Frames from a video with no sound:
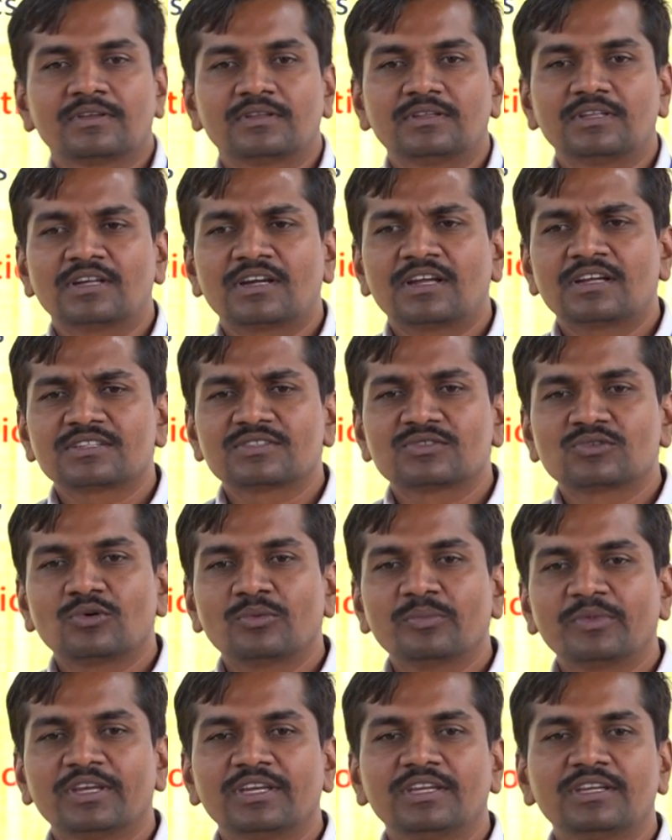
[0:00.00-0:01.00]
there are so
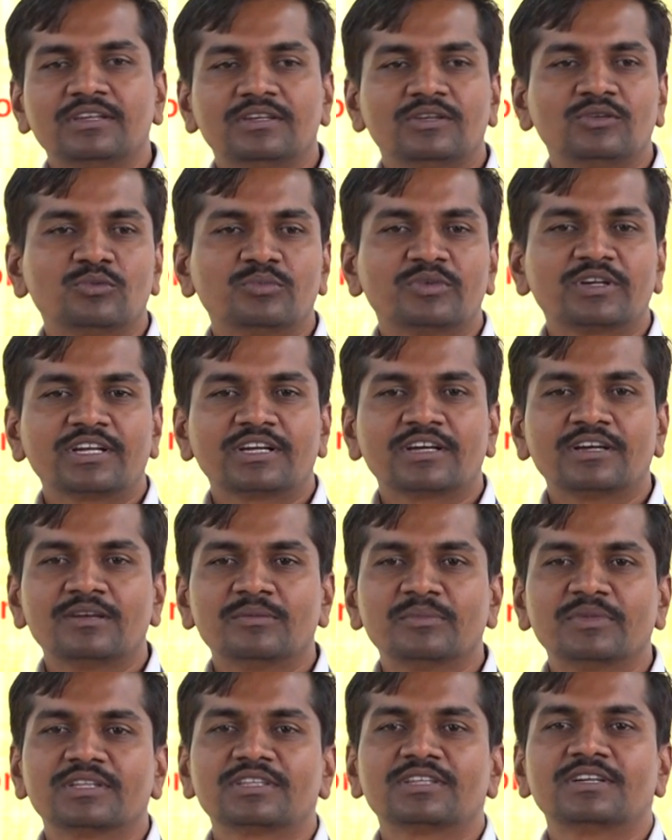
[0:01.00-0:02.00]
many
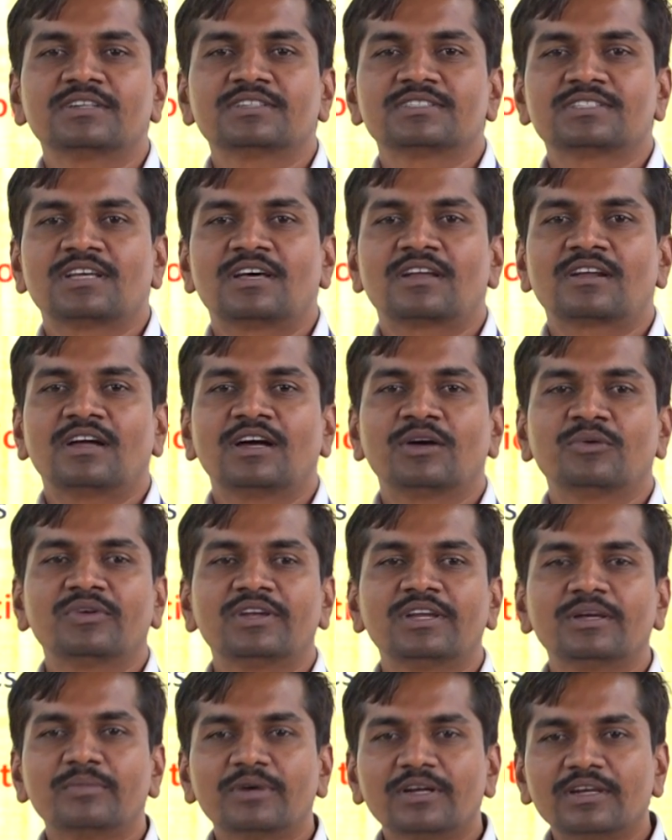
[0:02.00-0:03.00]
numerical methods are
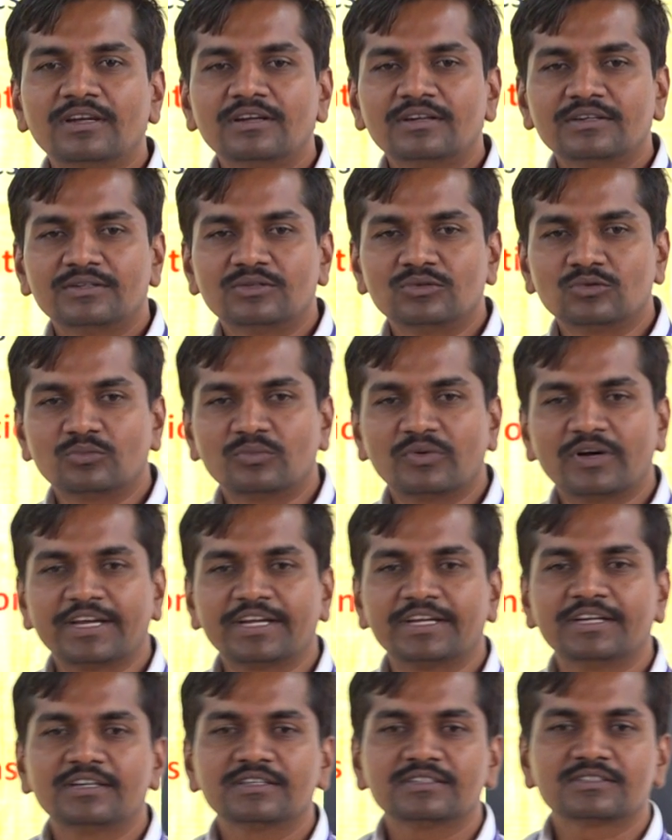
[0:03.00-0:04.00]
available to
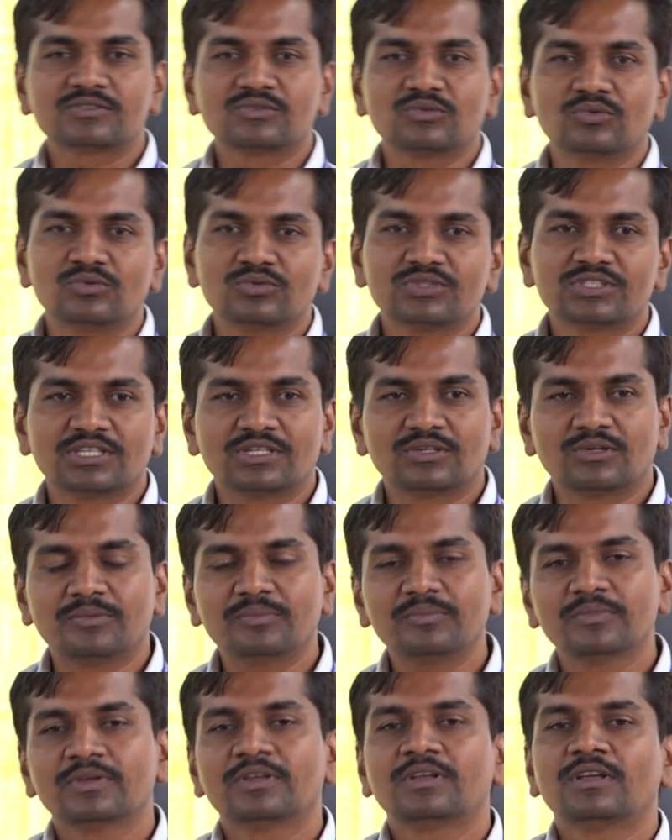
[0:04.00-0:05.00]
find solution
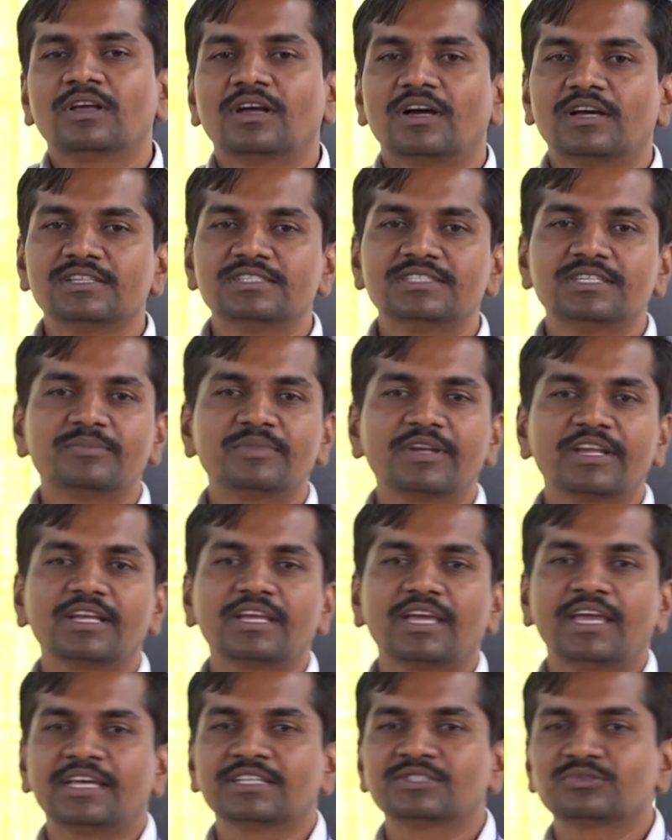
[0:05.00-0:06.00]
of
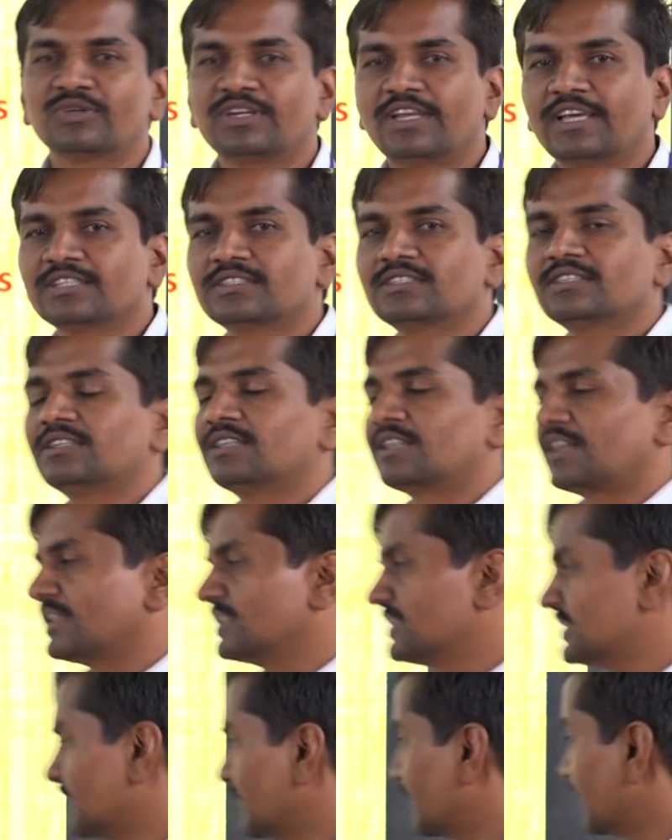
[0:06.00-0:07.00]
algebraic as well as
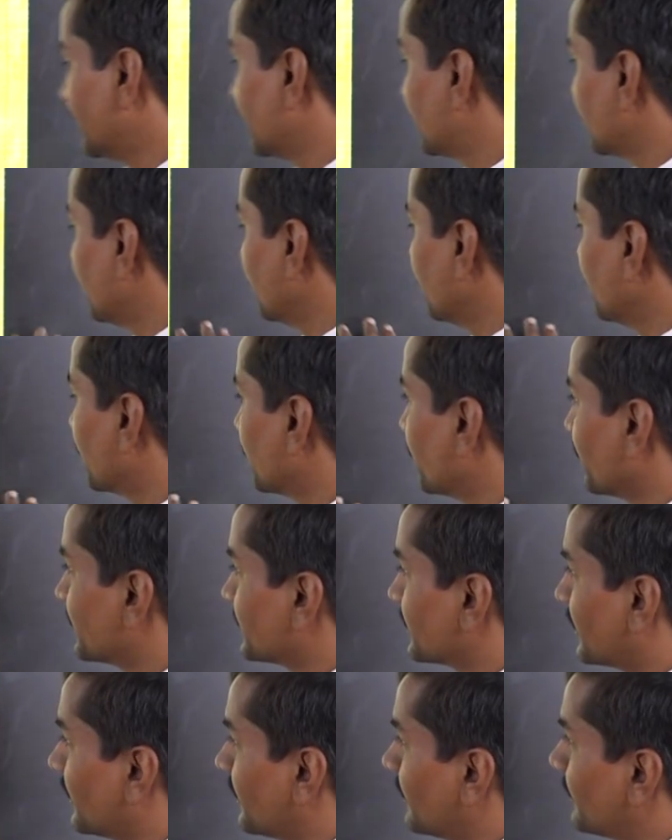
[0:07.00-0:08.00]
transcendental
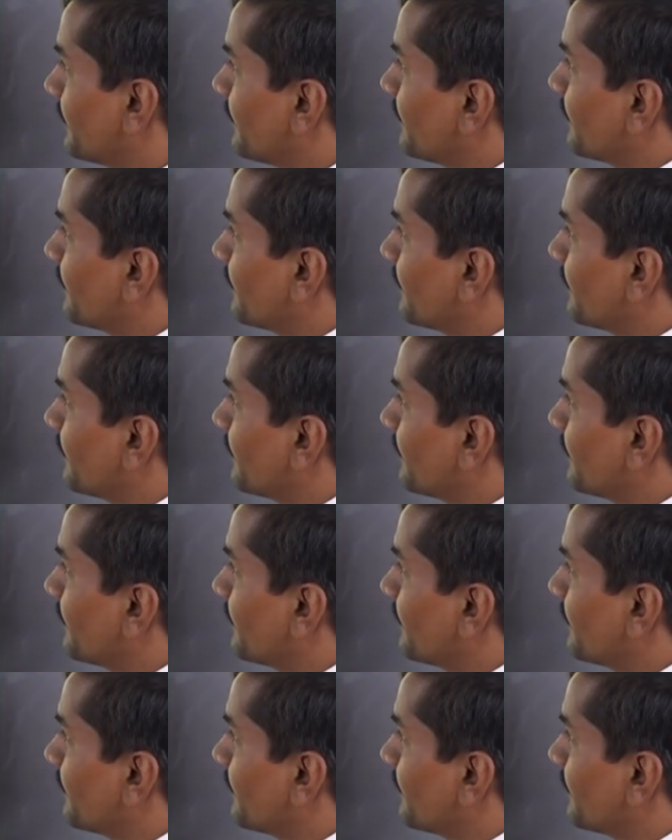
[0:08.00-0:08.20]
equation.